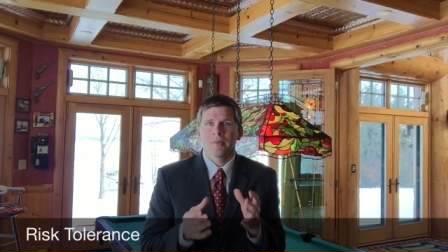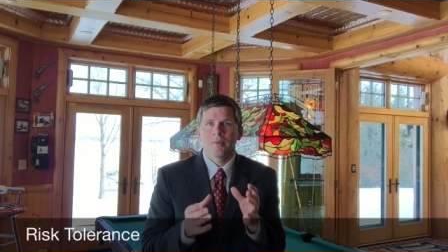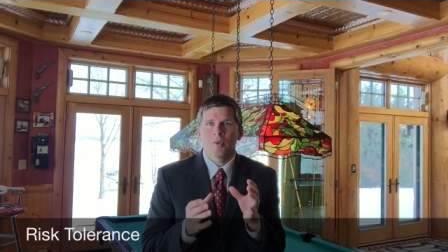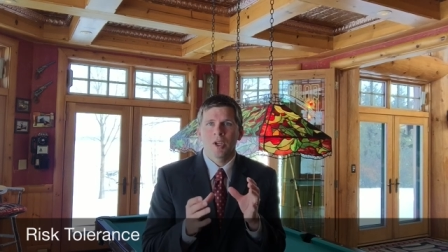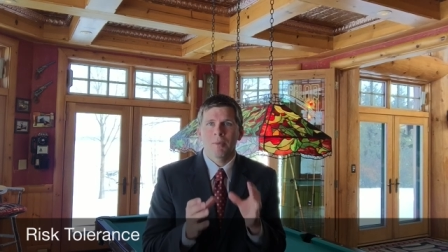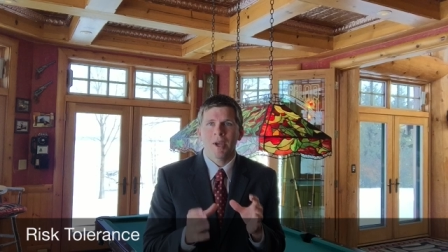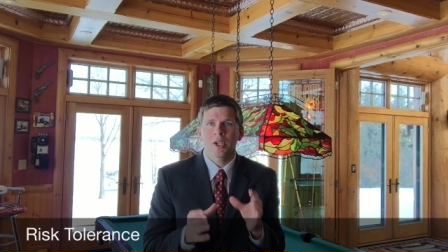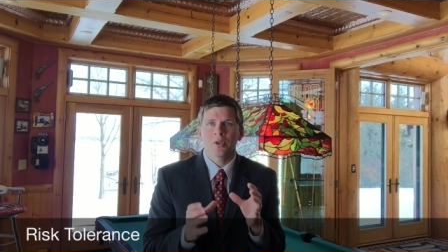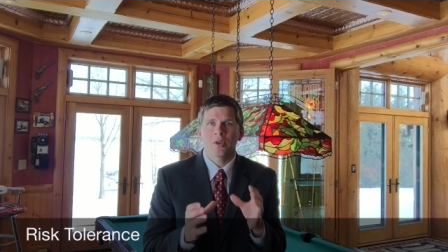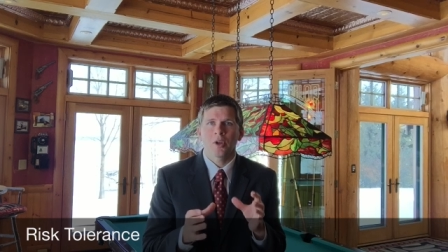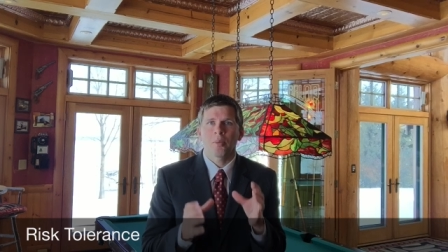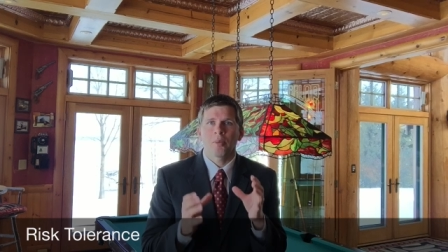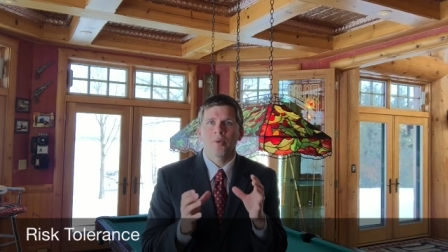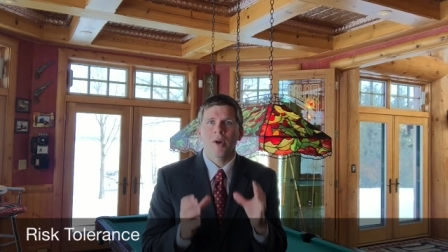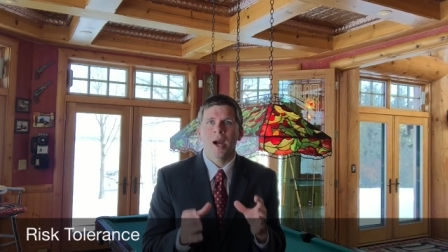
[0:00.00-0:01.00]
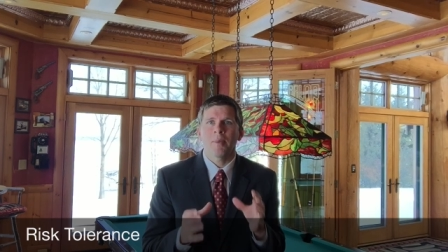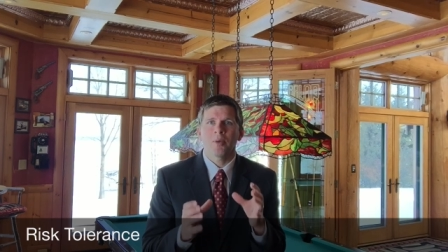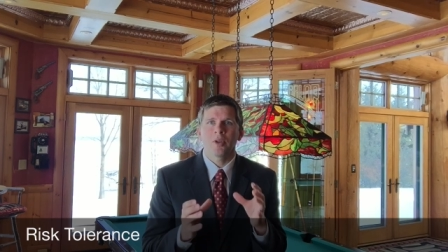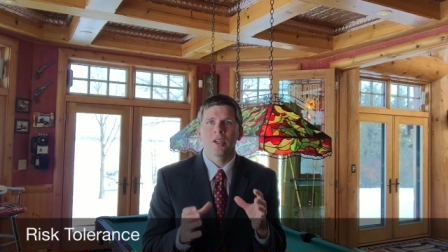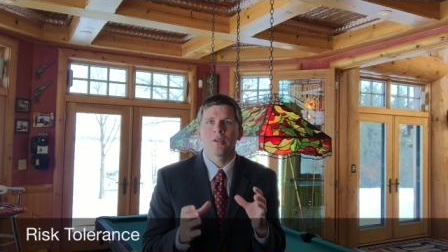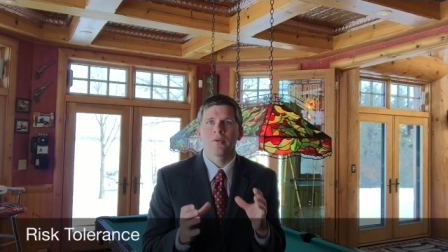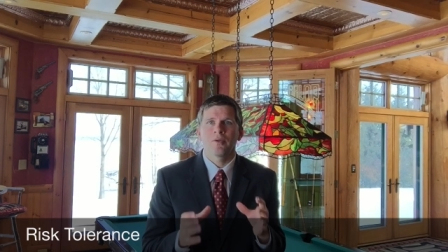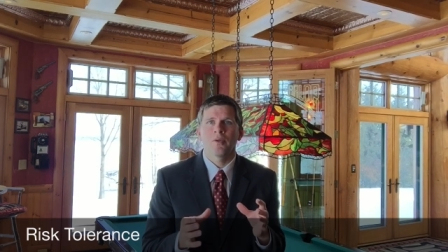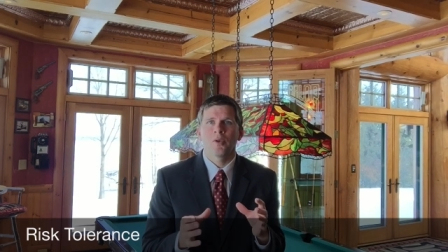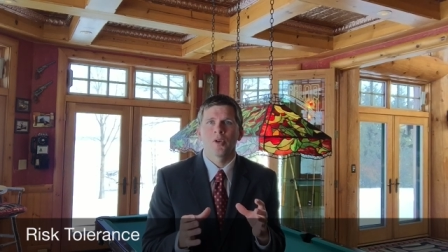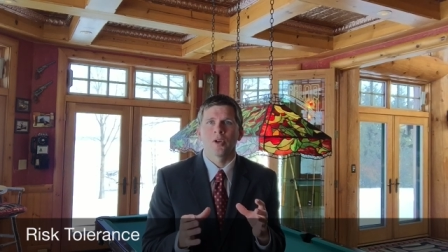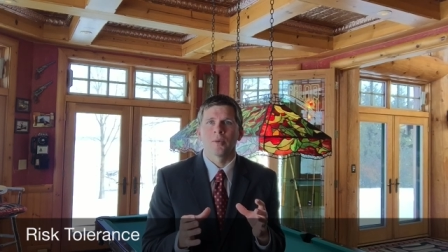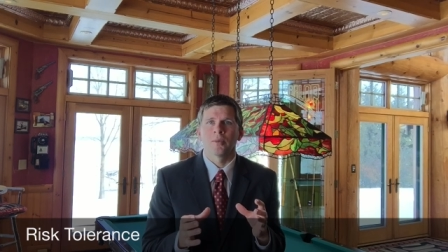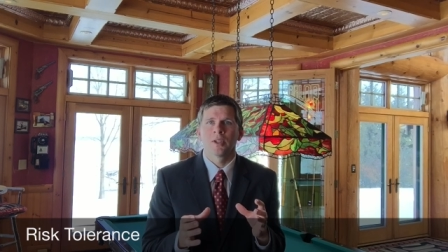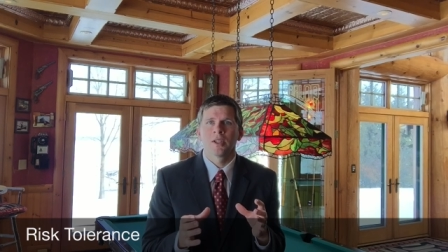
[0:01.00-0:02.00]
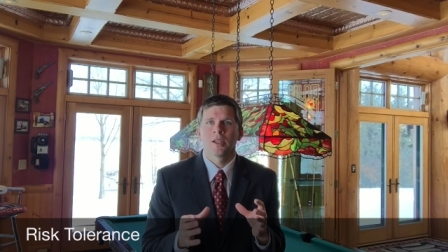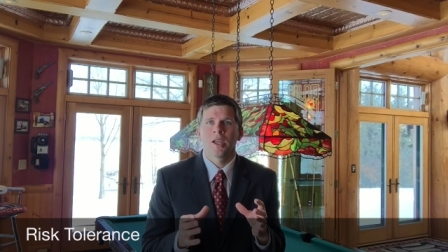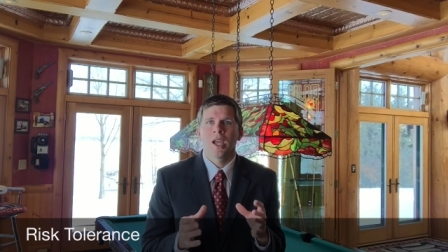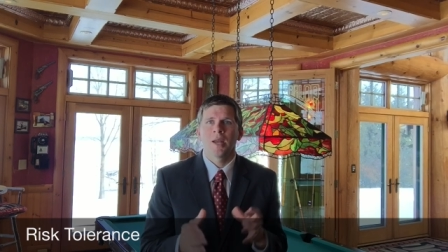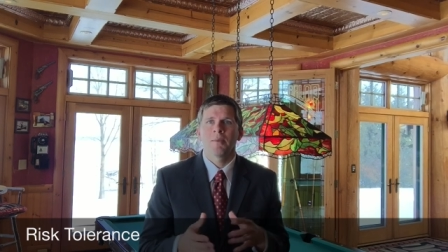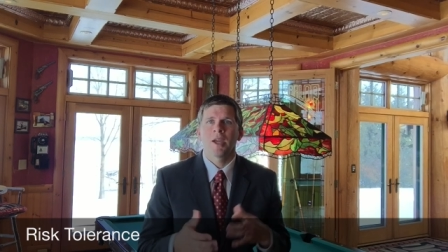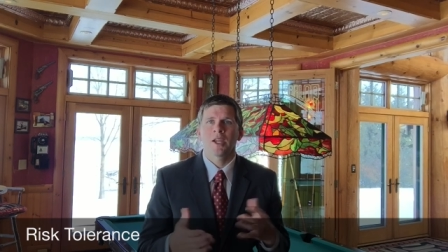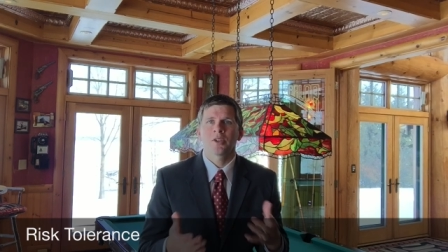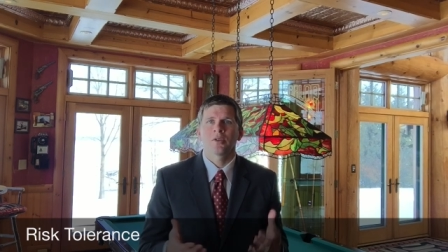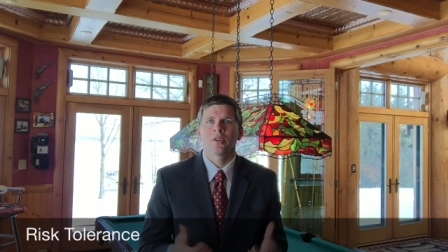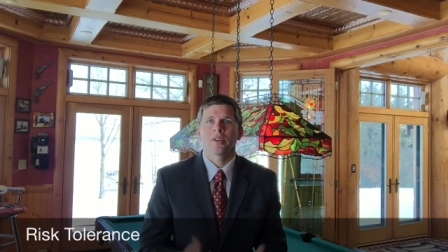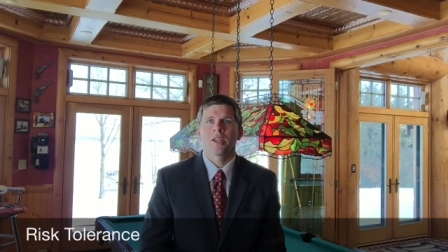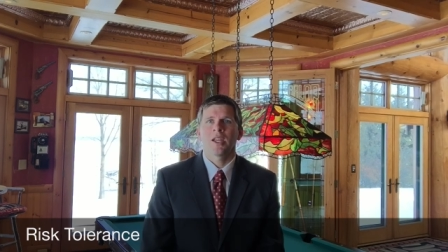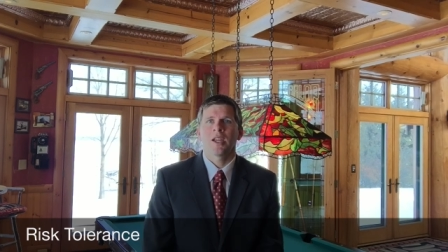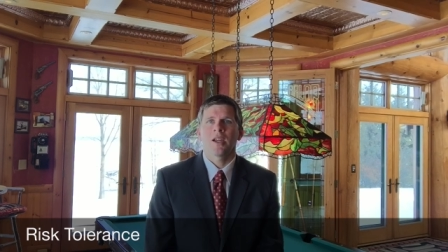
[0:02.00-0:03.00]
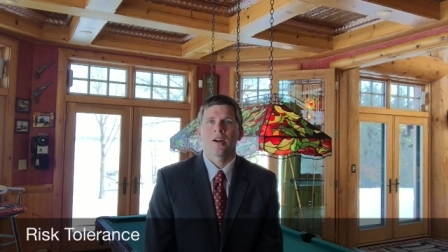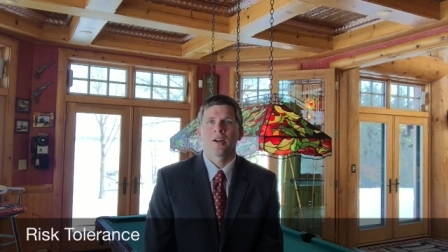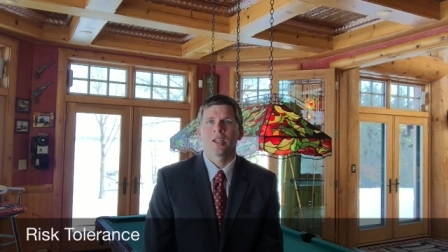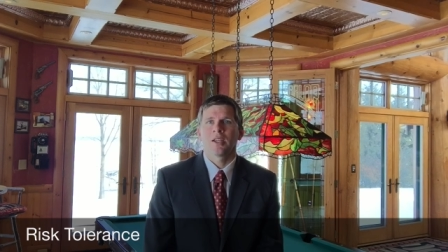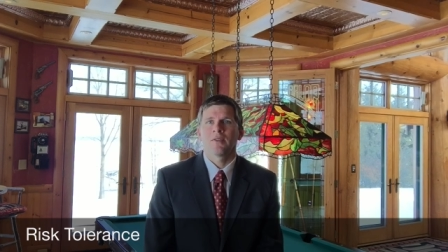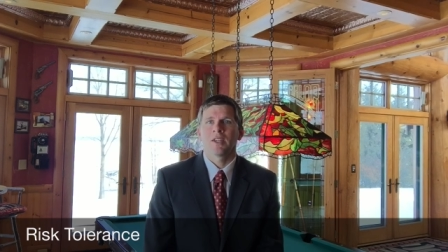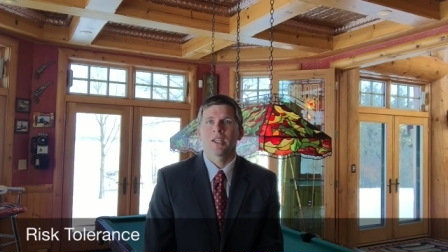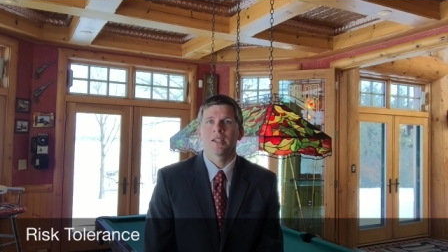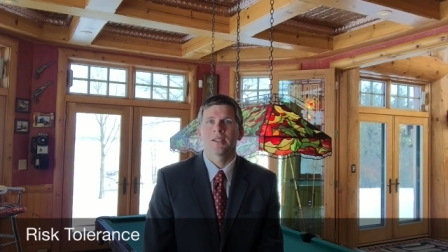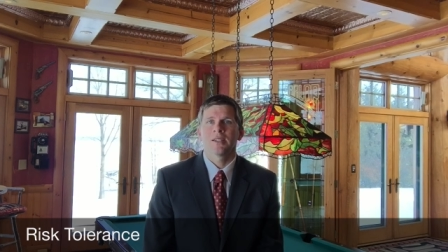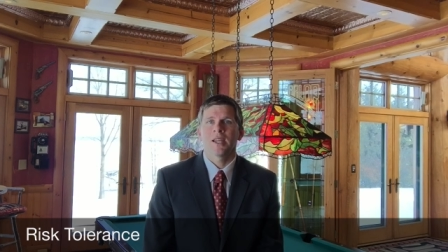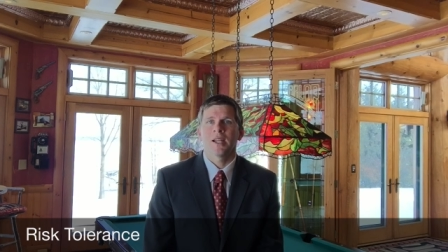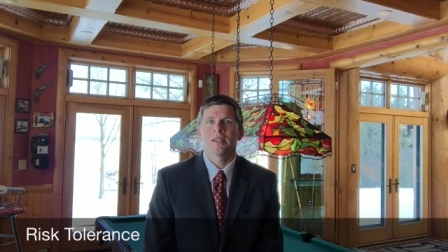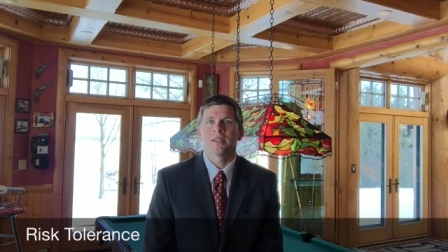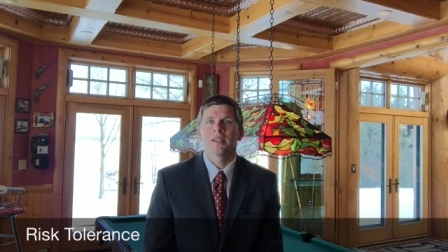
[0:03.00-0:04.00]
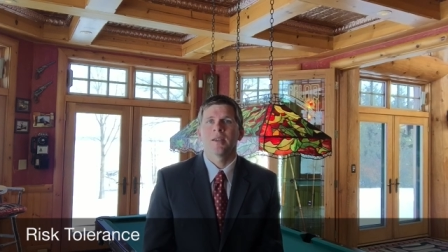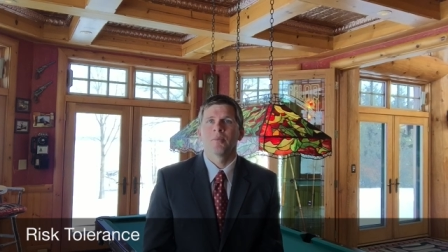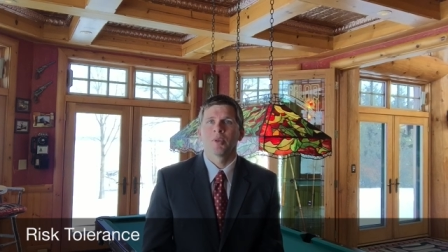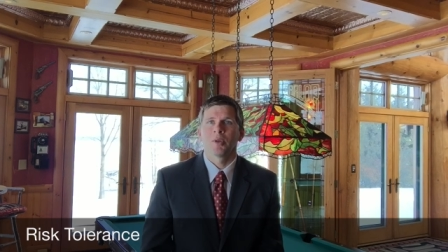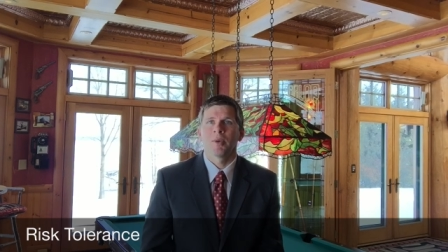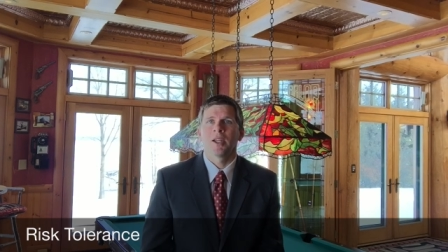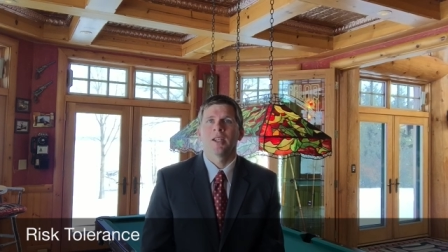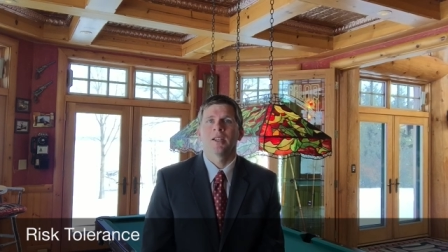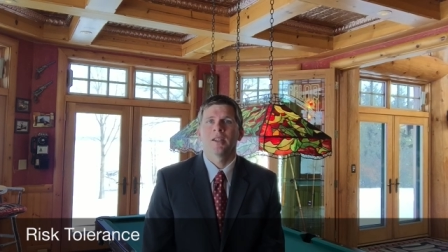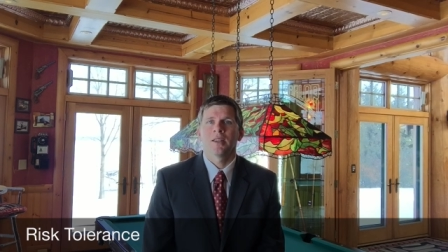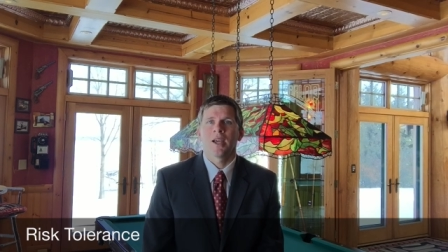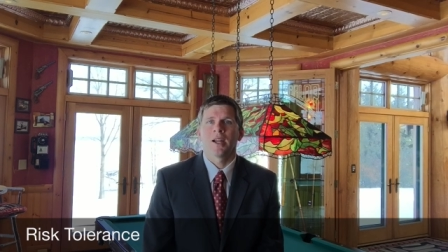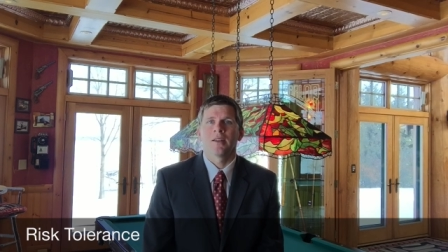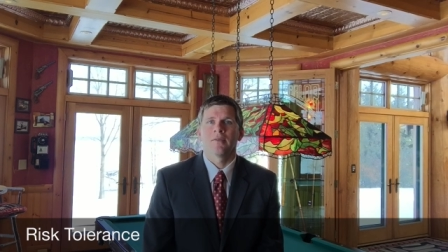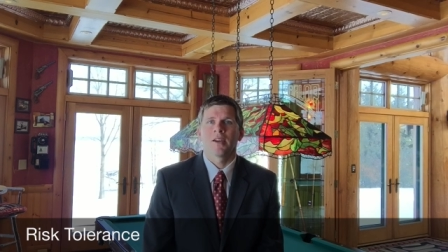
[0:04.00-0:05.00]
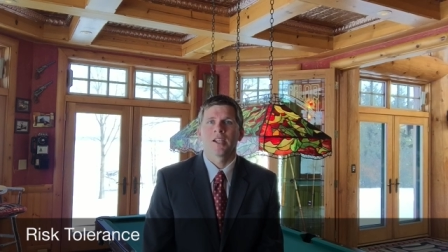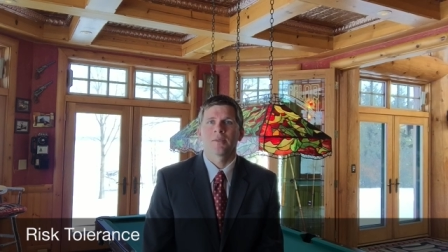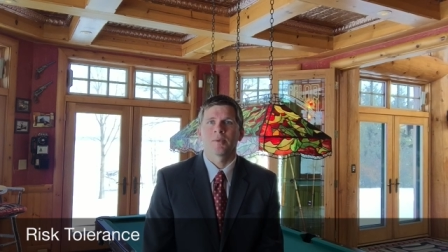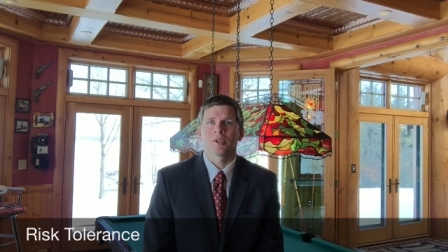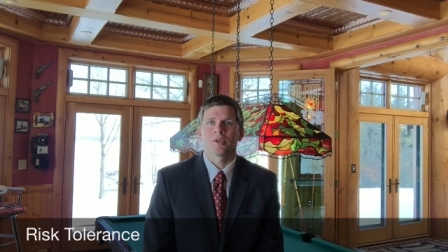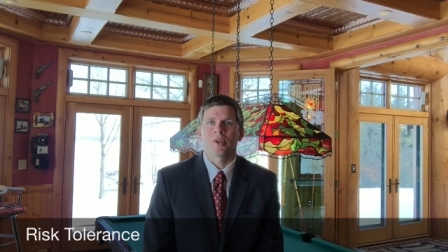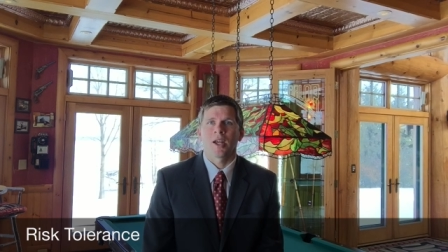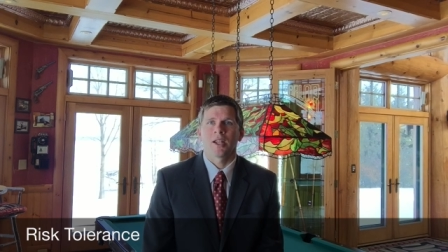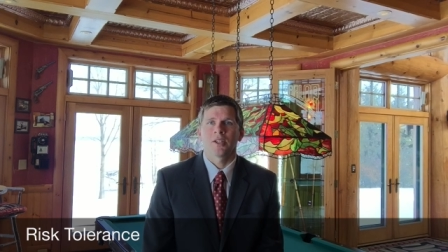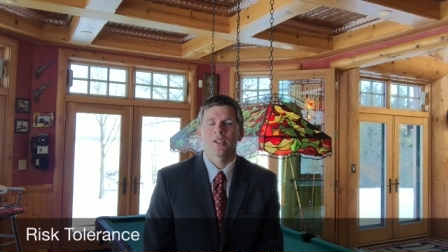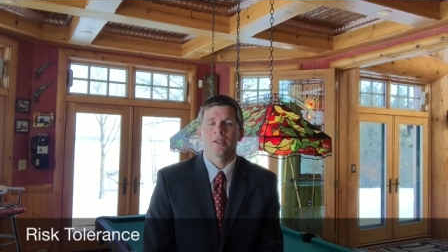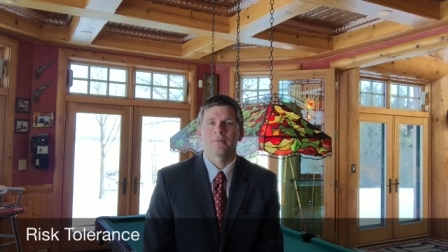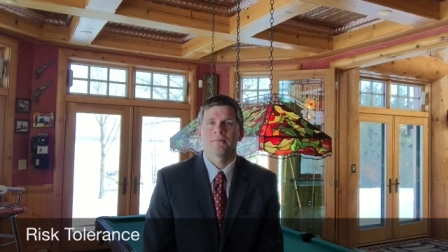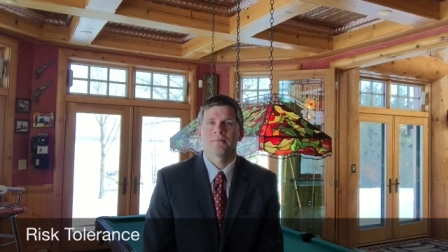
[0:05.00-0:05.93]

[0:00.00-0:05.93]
we can make sure they're properly informed and make sure that they are giving consent to implement that investment strategy.